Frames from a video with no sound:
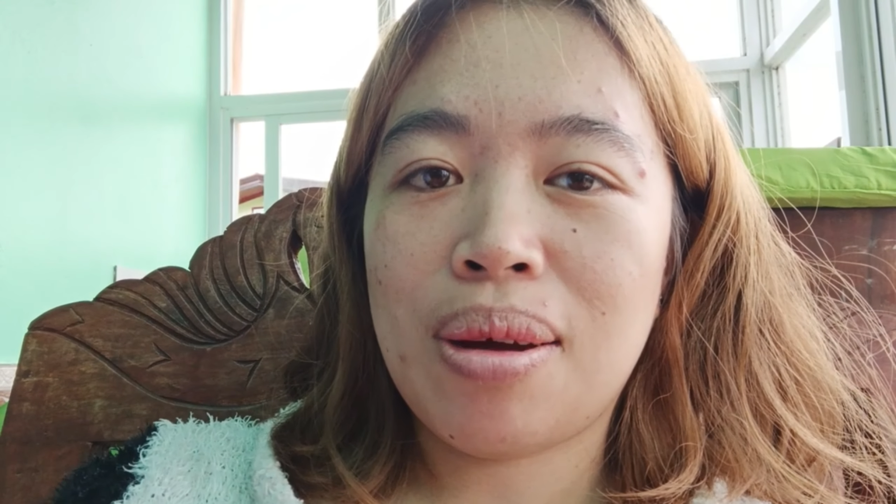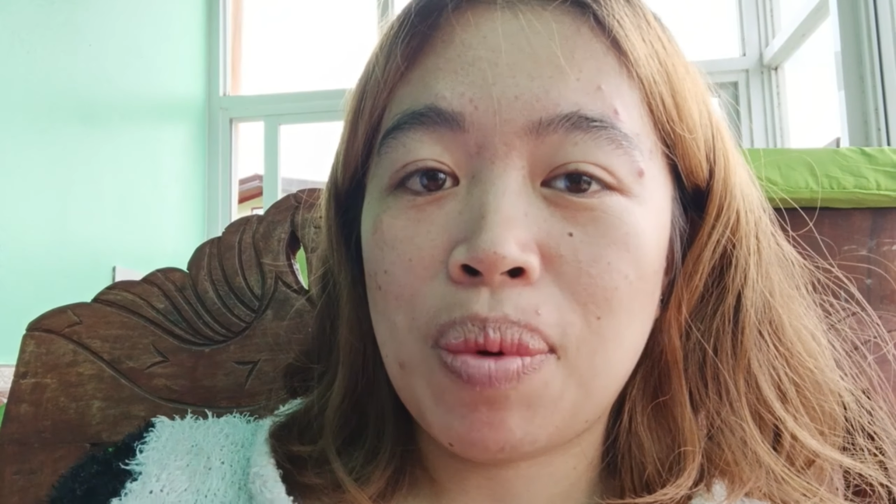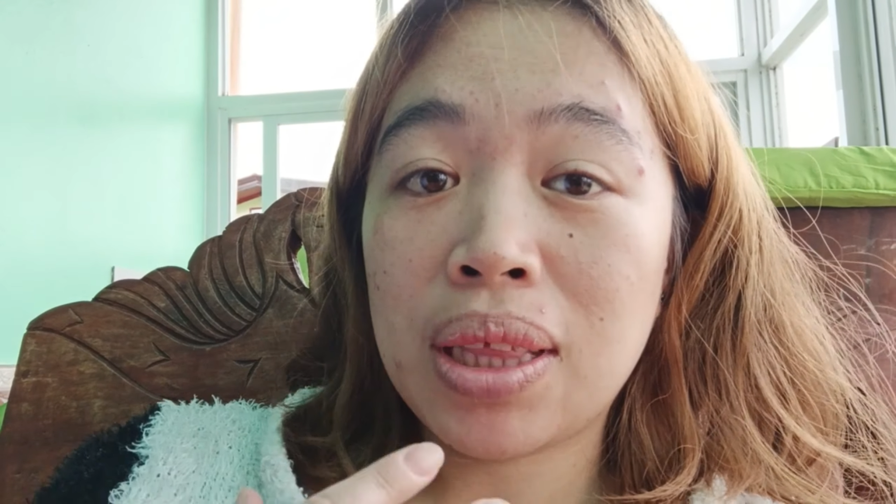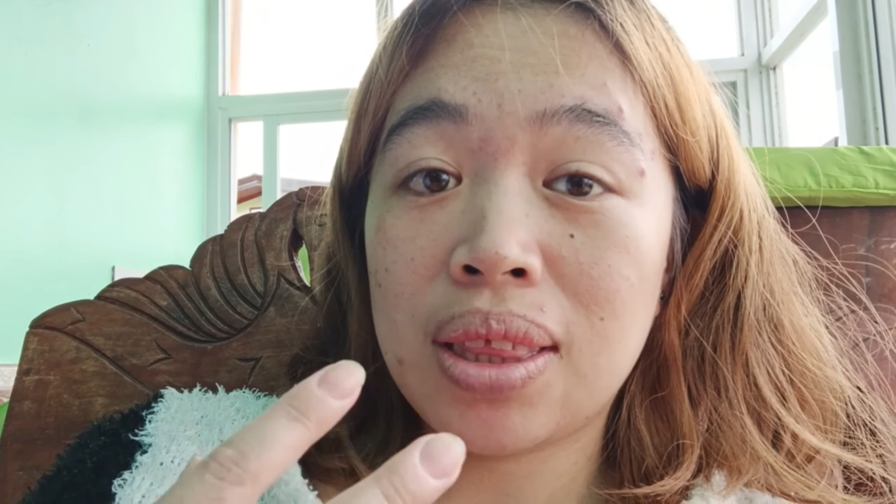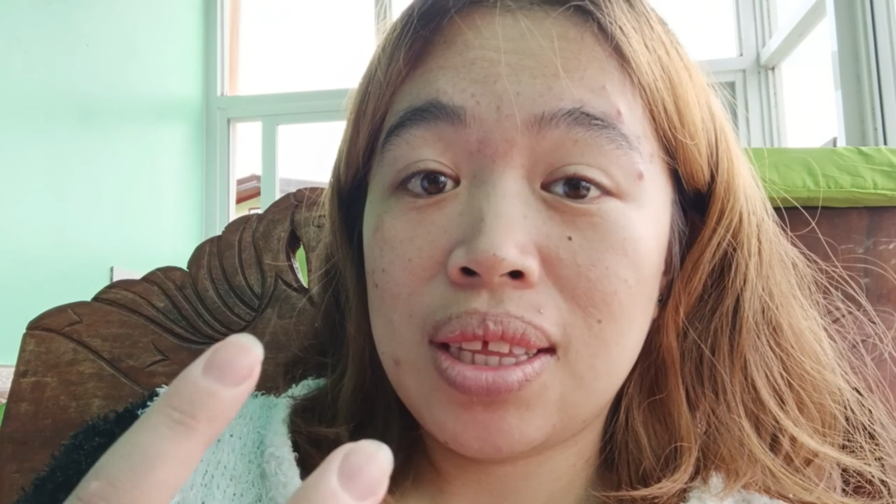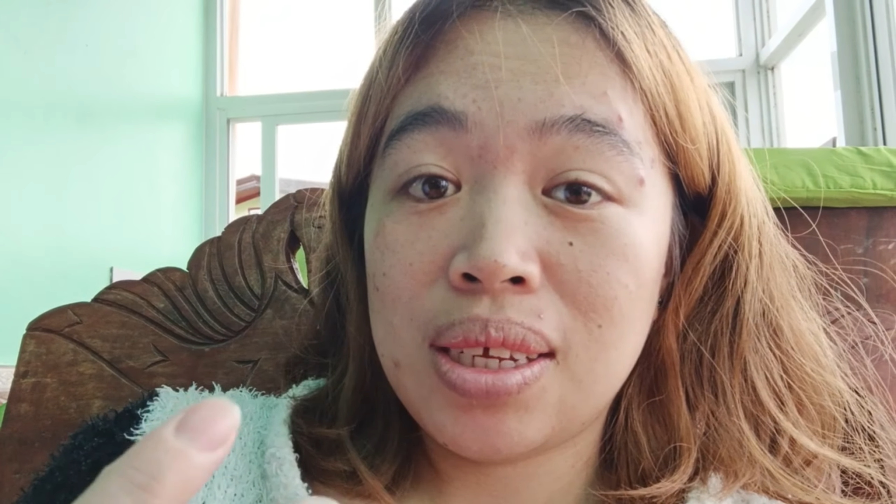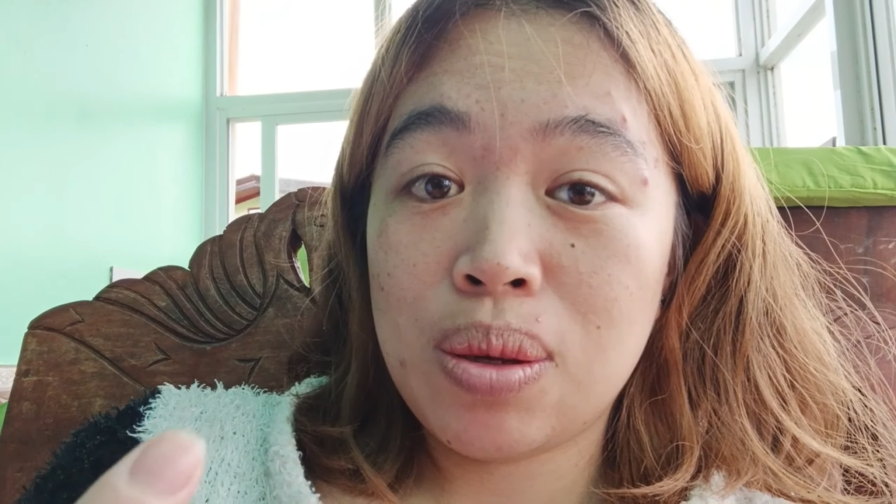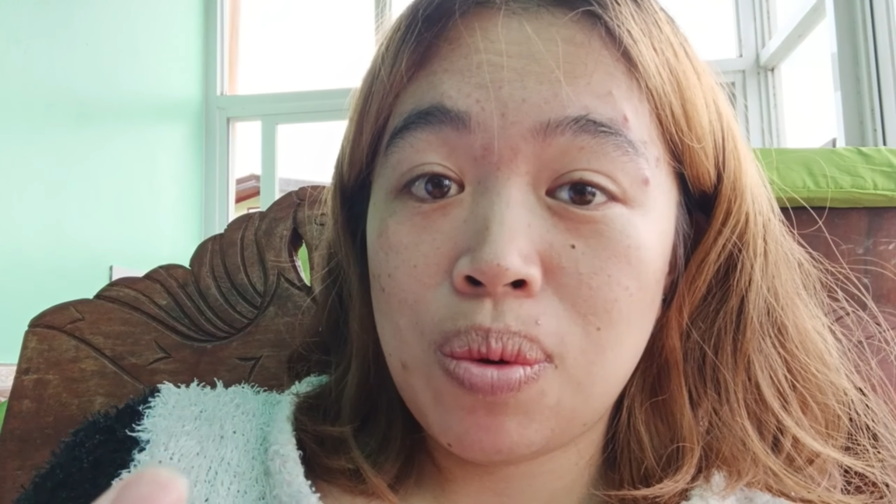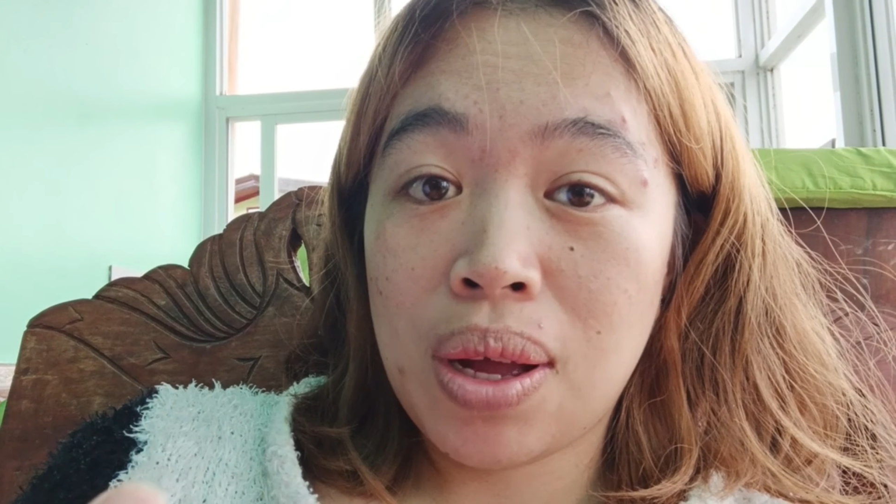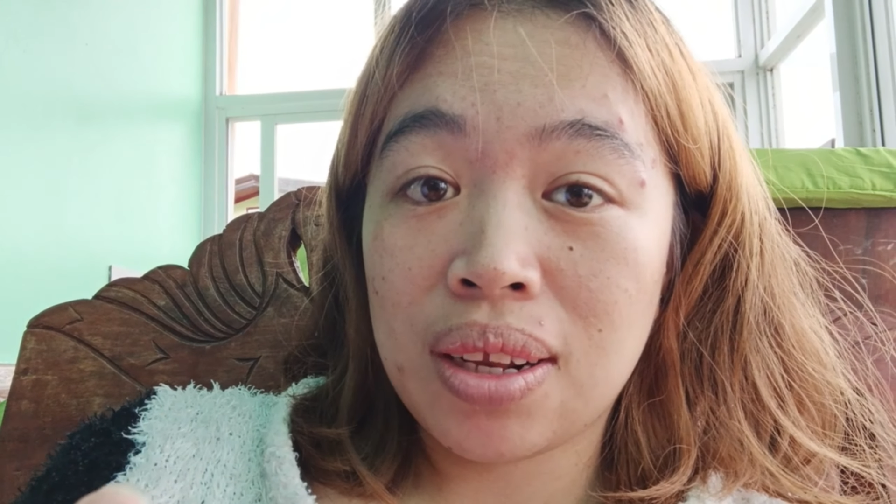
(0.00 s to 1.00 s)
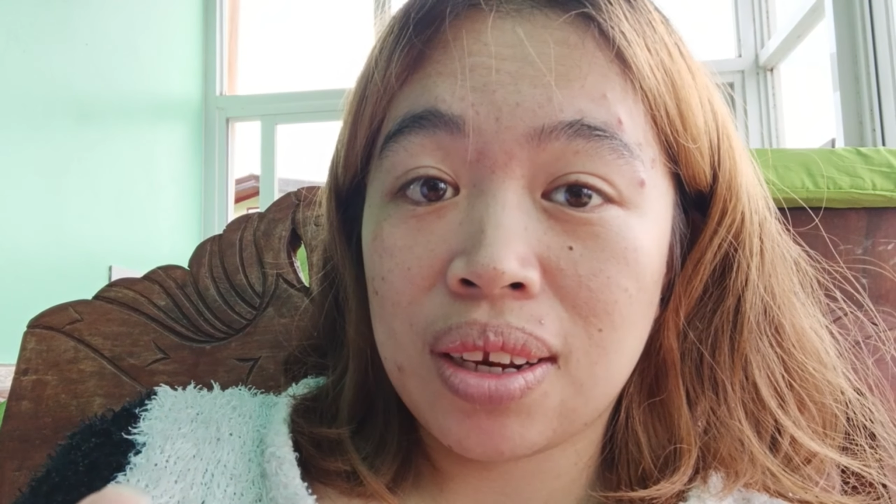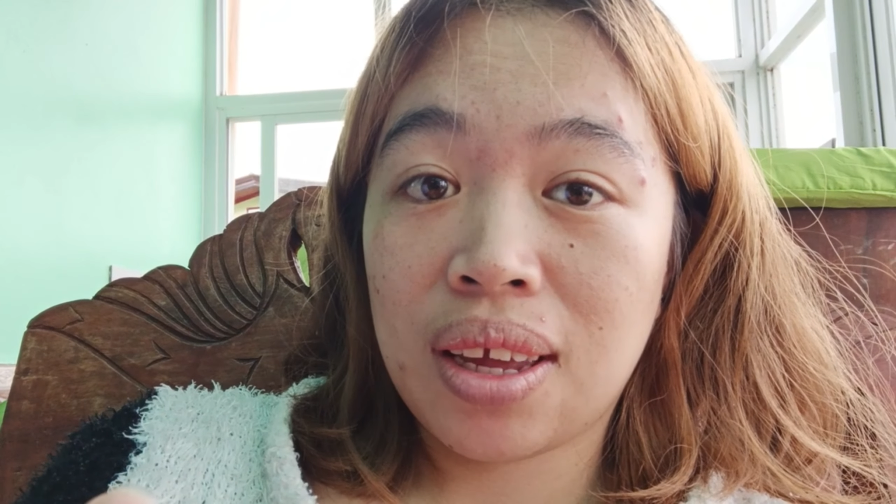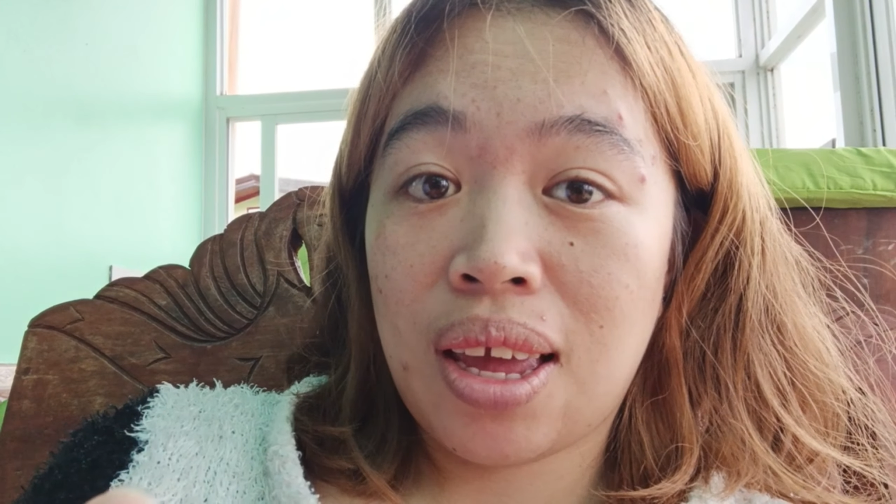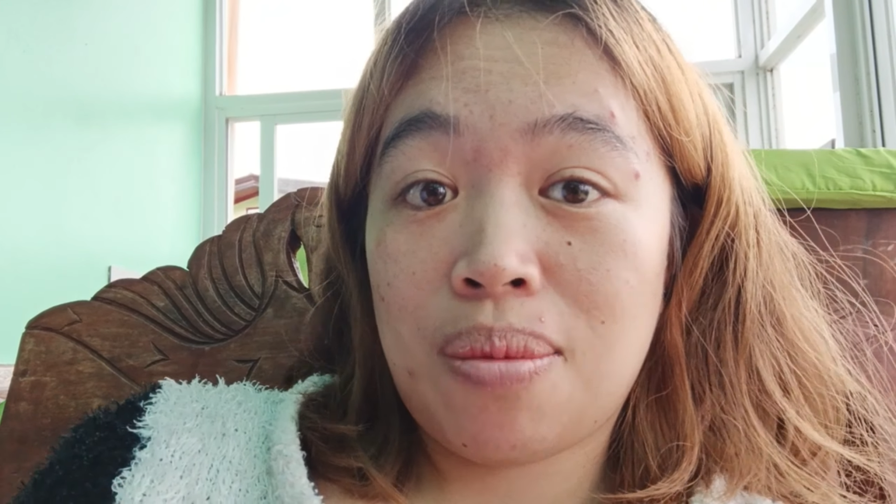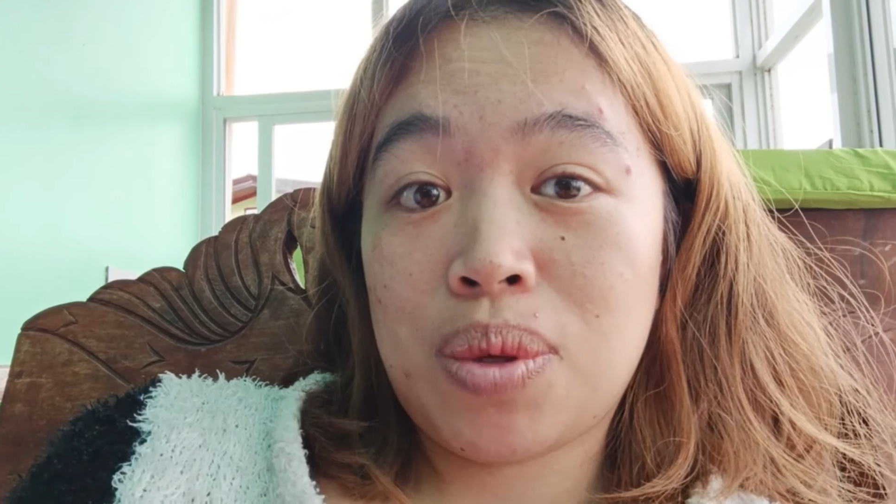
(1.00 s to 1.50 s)
But this one
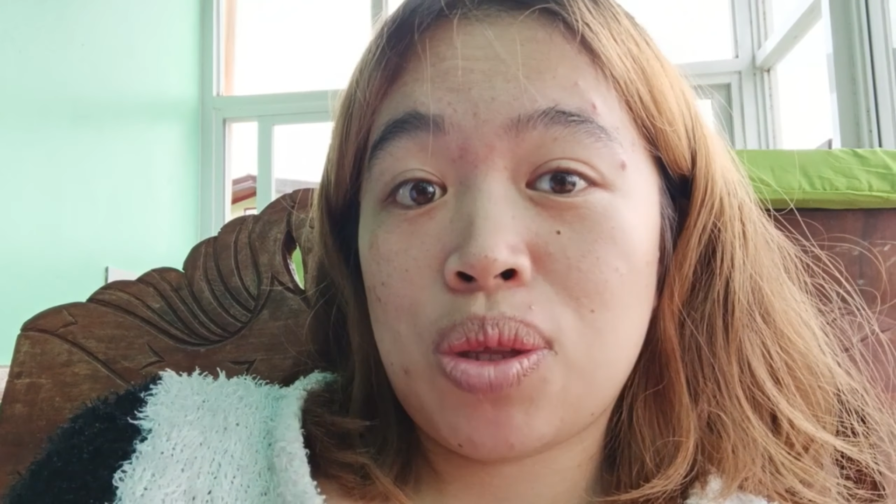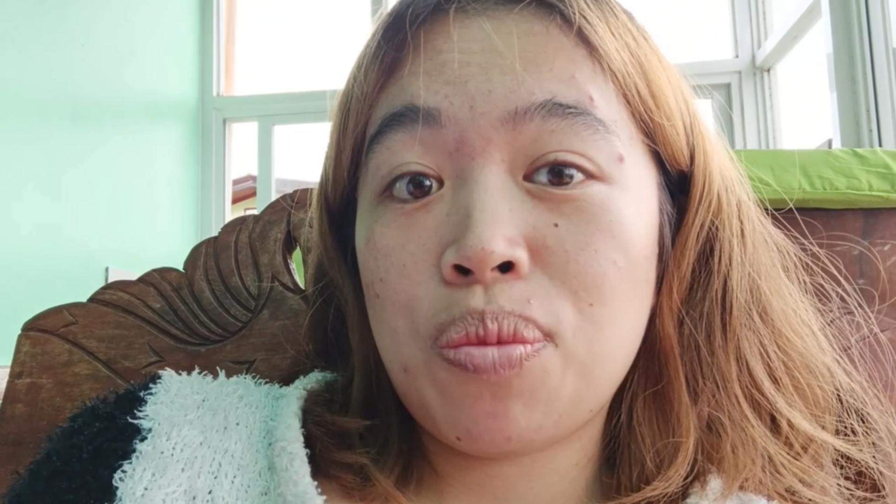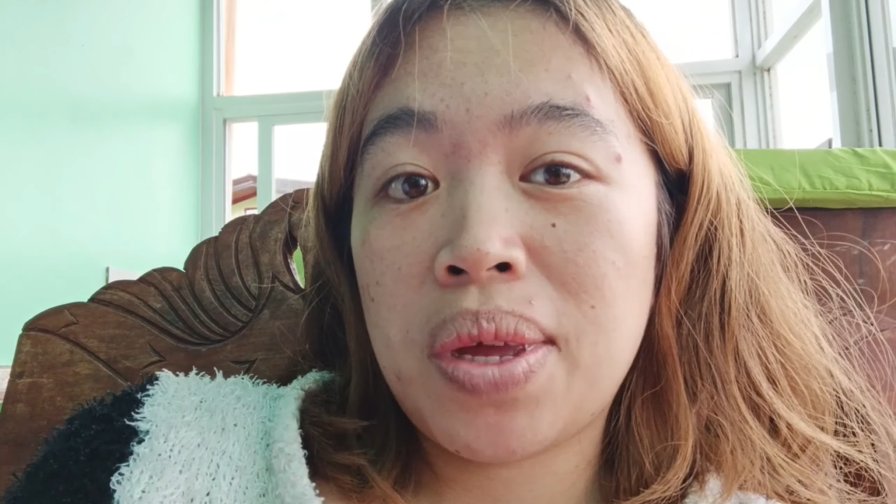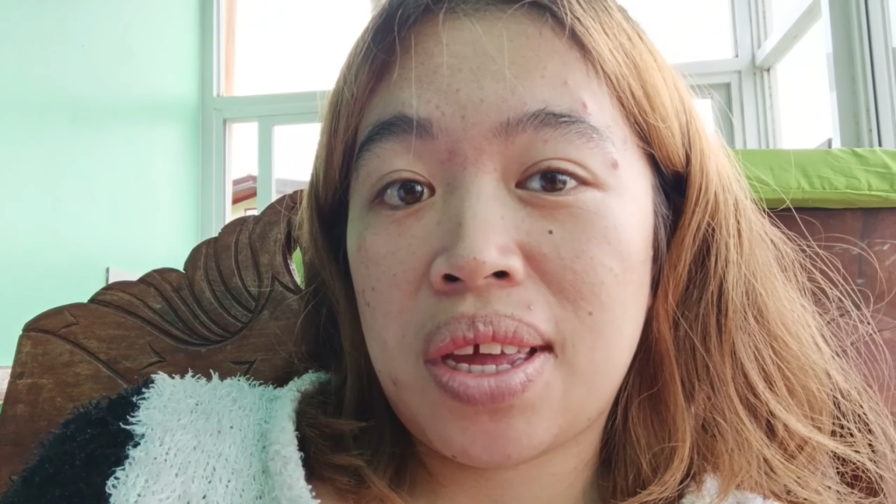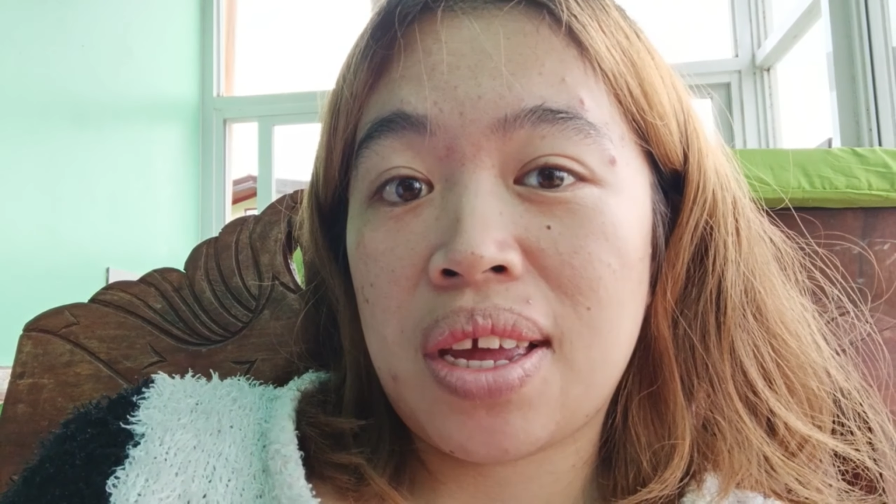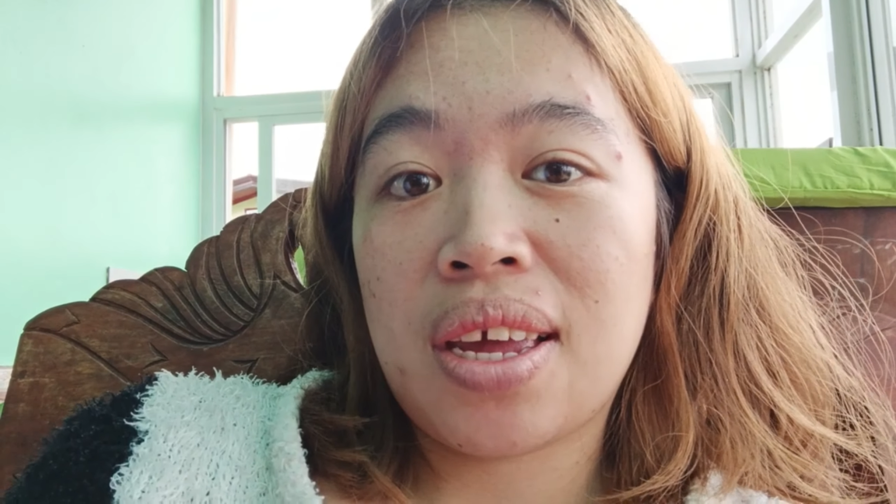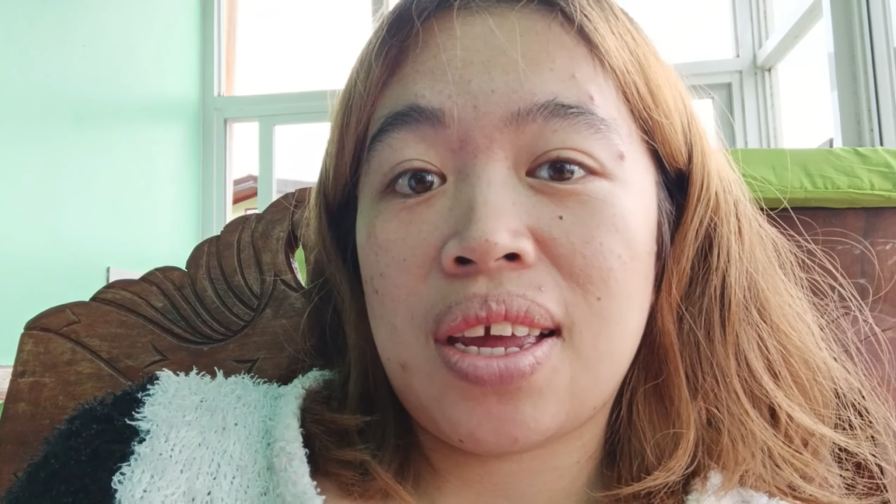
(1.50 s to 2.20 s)
came to me.